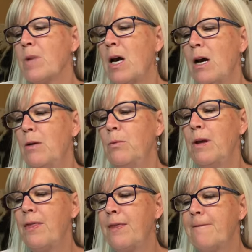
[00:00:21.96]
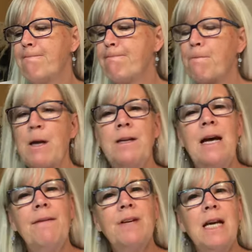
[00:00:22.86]
uh, with
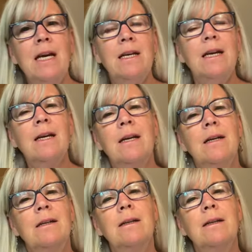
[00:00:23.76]
navigating